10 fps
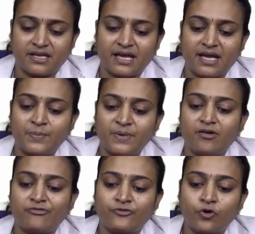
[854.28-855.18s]
It can
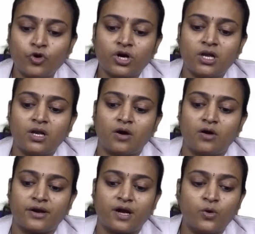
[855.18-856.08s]
be a focal
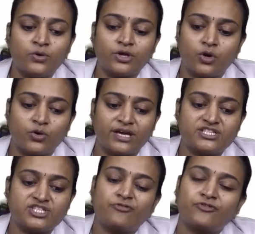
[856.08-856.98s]
or round
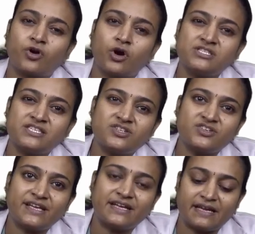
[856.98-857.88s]
location of
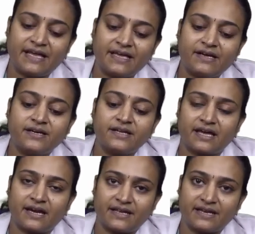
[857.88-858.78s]
concentric layered
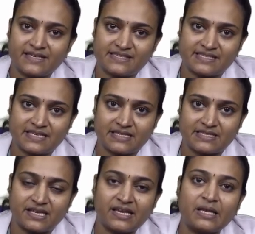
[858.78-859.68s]
keratinized
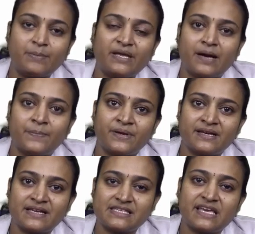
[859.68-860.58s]
cells. It will be appear
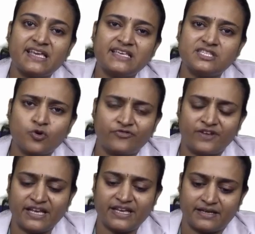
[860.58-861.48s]
as a
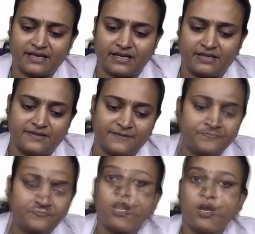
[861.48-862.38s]
eosinophilic in color.
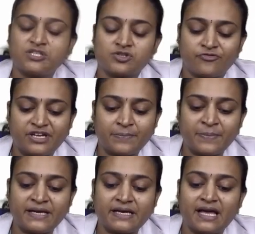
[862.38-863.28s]
Loss of
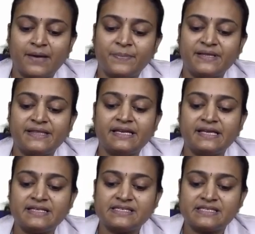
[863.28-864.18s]
typical
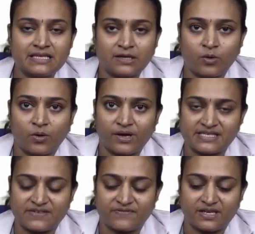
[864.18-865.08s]
epithelial cell
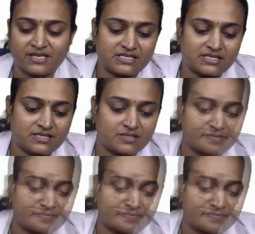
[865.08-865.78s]
cohesiveness.